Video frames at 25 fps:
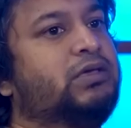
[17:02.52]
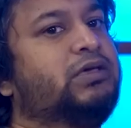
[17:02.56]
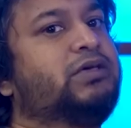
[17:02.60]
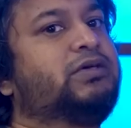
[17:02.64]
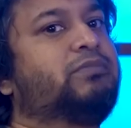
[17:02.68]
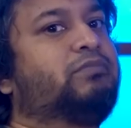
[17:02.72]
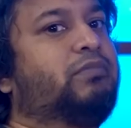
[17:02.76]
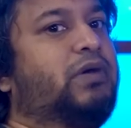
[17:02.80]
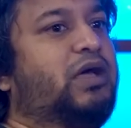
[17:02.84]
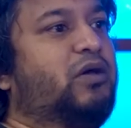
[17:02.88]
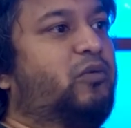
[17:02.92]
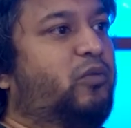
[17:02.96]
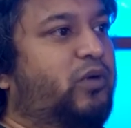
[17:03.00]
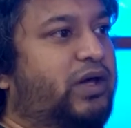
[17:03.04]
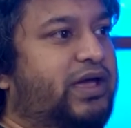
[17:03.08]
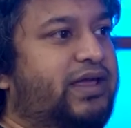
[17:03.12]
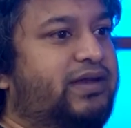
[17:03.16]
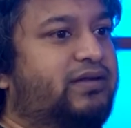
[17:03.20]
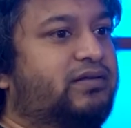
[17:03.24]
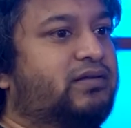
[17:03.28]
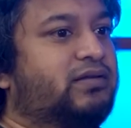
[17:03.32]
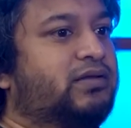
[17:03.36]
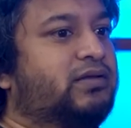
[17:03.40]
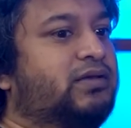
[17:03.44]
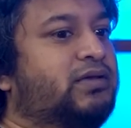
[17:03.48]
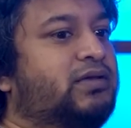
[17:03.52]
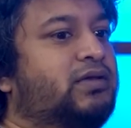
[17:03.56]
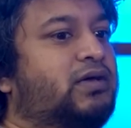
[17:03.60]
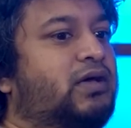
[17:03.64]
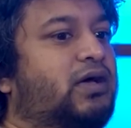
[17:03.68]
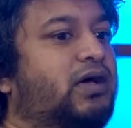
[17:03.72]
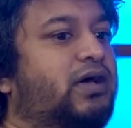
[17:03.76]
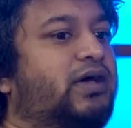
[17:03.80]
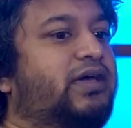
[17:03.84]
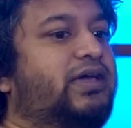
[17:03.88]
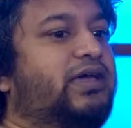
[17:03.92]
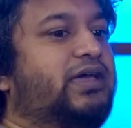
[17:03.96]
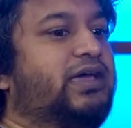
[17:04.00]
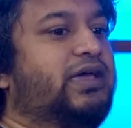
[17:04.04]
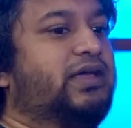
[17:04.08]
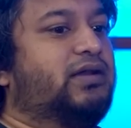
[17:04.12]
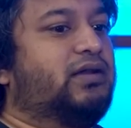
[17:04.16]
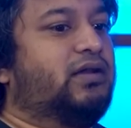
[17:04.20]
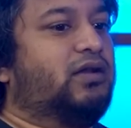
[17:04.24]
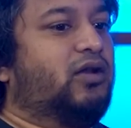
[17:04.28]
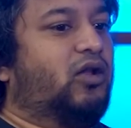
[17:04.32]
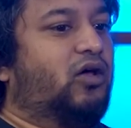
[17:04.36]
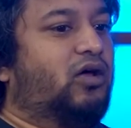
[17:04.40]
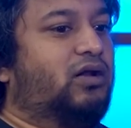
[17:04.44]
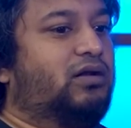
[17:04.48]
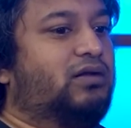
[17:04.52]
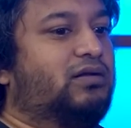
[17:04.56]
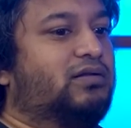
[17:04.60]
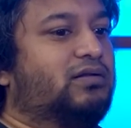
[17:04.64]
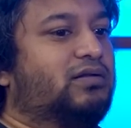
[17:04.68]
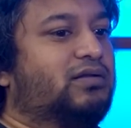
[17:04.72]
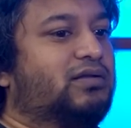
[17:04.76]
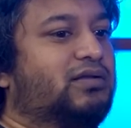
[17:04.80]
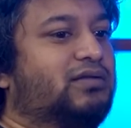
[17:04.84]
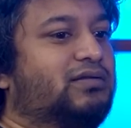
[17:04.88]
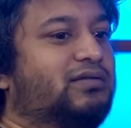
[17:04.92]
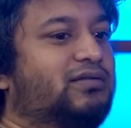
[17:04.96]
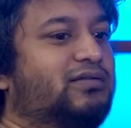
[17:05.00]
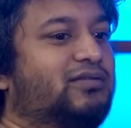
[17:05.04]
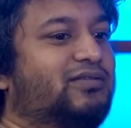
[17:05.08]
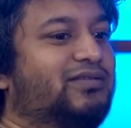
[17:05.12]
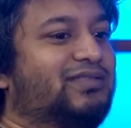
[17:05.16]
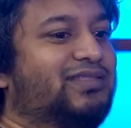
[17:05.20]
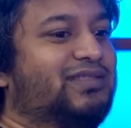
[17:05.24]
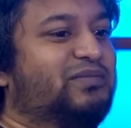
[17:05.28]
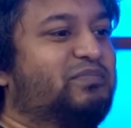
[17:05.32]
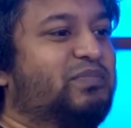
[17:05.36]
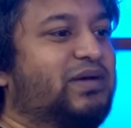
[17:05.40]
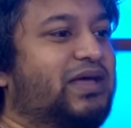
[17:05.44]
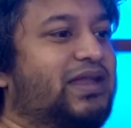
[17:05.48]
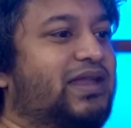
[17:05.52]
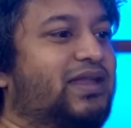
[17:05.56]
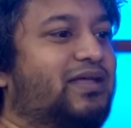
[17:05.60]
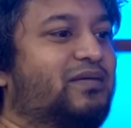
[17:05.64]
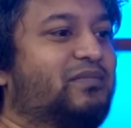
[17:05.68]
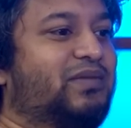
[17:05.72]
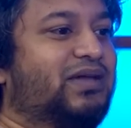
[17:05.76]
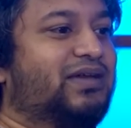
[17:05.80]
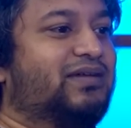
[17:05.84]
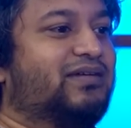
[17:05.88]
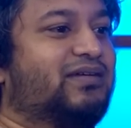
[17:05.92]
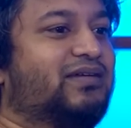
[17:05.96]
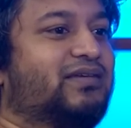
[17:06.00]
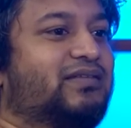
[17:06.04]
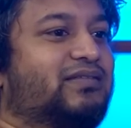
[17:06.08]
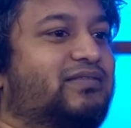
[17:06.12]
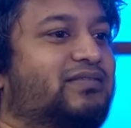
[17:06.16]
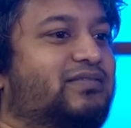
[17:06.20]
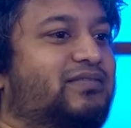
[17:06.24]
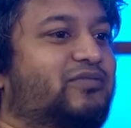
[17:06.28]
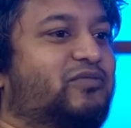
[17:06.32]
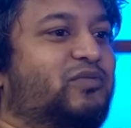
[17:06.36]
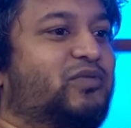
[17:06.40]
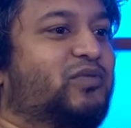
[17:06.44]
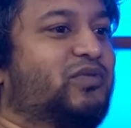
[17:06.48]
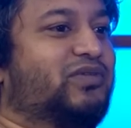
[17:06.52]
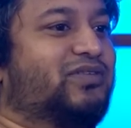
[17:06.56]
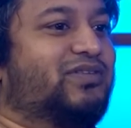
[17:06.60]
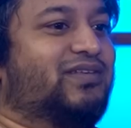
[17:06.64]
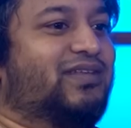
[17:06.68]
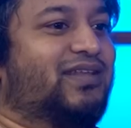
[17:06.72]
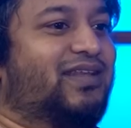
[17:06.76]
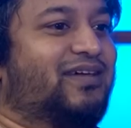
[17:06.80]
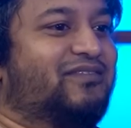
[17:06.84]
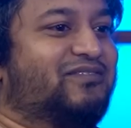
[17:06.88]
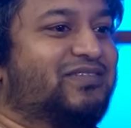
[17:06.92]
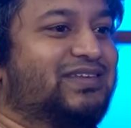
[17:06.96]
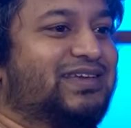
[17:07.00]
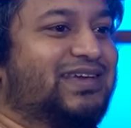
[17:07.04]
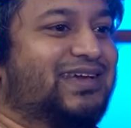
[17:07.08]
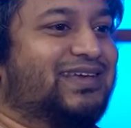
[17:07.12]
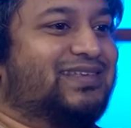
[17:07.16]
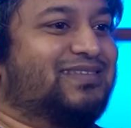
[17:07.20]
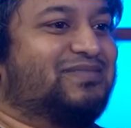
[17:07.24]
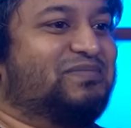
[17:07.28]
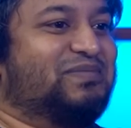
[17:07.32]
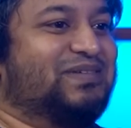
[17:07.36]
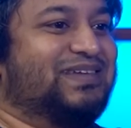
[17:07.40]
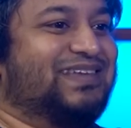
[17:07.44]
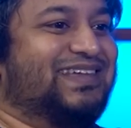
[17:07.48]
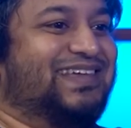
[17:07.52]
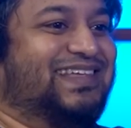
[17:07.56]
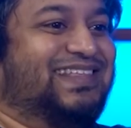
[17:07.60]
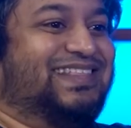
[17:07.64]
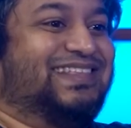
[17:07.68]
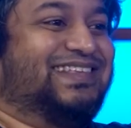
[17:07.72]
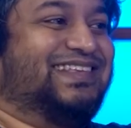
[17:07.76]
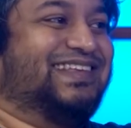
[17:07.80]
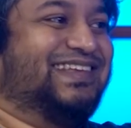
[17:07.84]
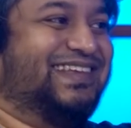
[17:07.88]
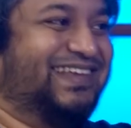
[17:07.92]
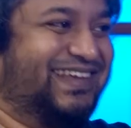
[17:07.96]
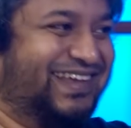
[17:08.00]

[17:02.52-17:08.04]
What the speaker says: My weight, I ate a lot during the pandemic. It was a lovely experience.